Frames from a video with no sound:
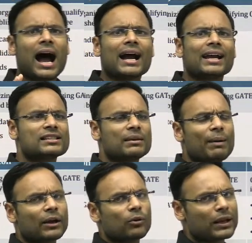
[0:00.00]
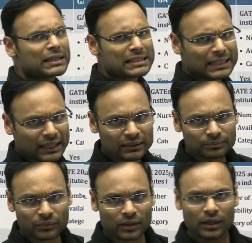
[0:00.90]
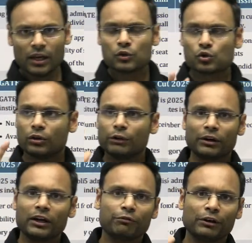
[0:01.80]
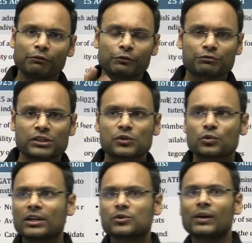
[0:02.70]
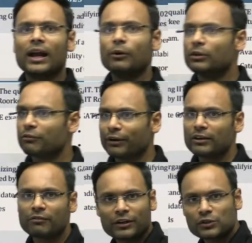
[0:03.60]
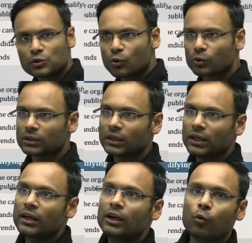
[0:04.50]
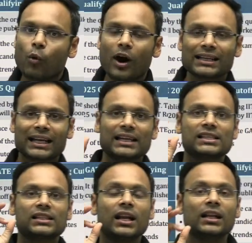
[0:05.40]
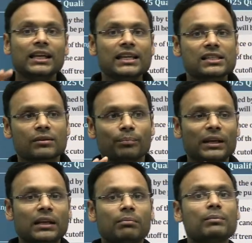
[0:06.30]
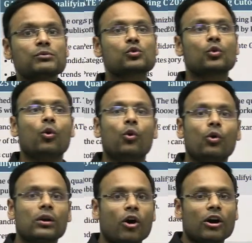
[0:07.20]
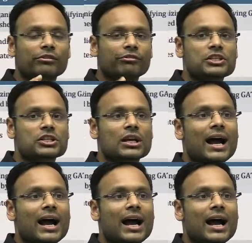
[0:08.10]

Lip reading: IISc Bangalore has taken. So different 50 students will have different score. What is the least minimum score on which